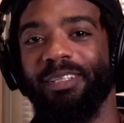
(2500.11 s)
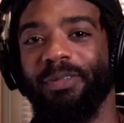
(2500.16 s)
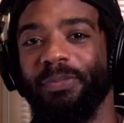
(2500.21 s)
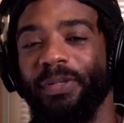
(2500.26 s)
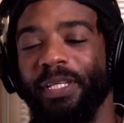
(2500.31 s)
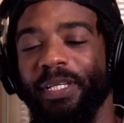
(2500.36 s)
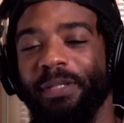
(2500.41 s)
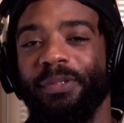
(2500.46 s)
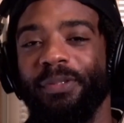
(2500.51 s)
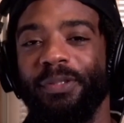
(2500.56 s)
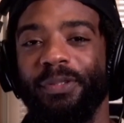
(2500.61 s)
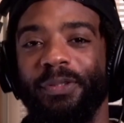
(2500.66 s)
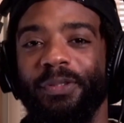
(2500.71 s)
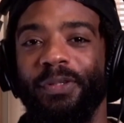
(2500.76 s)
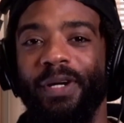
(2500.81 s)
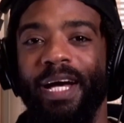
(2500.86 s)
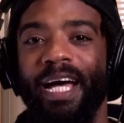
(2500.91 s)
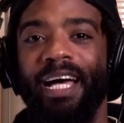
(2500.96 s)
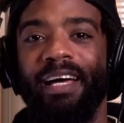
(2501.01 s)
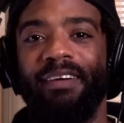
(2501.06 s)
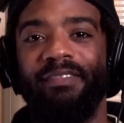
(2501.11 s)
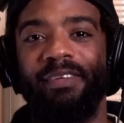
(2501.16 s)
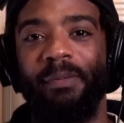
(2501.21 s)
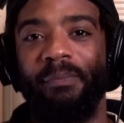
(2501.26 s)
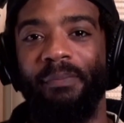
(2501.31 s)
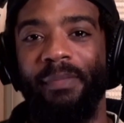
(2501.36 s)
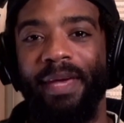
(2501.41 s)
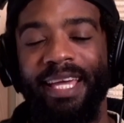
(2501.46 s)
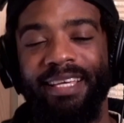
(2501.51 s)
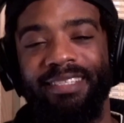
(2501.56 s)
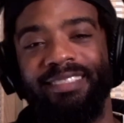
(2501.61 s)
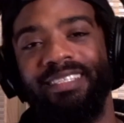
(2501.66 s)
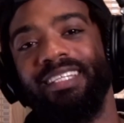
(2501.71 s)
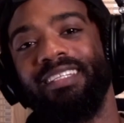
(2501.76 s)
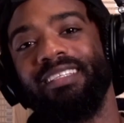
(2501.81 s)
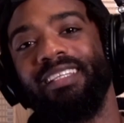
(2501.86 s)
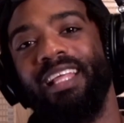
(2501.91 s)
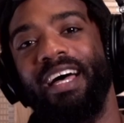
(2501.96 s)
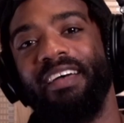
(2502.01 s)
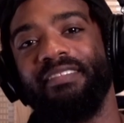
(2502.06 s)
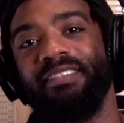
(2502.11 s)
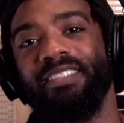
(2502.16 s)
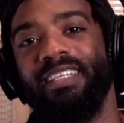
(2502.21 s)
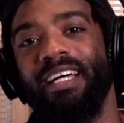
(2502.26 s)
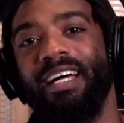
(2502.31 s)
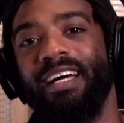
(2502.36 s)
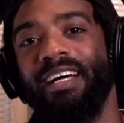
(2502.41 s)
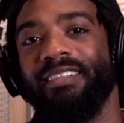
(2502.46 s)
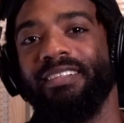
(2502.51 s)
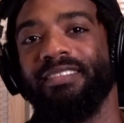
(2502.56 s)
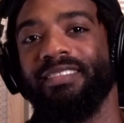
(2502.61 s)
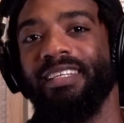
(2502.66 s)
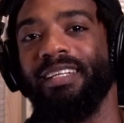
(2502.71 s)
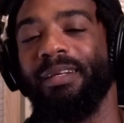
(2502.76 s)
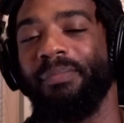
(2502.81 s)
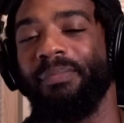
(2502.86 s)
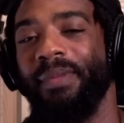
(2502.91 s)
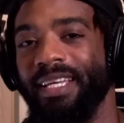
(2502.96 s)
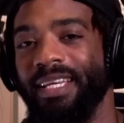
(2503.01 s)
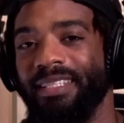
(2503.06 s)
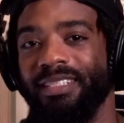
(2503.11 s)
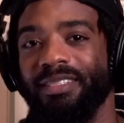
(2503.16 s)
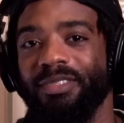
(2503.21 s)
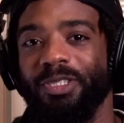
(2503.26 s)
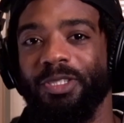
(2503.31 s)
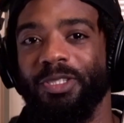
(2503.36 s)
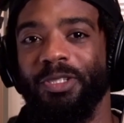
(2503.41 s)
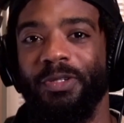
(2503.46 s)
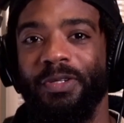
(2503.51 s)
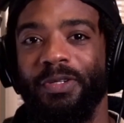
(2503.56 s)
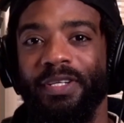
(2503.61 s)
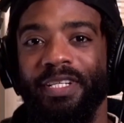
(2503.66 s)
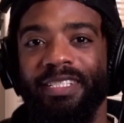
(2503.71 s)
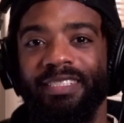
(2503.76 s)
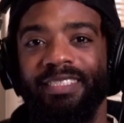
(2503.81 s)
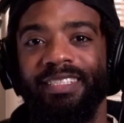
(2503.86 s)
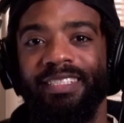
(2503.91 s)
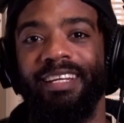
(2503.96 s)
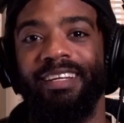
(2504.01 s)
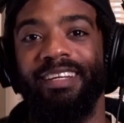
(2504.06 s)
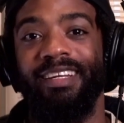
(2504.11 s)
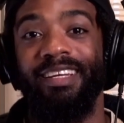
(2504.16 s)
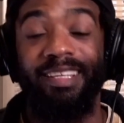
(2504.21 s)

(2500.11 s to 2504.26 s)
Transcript: people who have amazing lifestyles and amazing stories that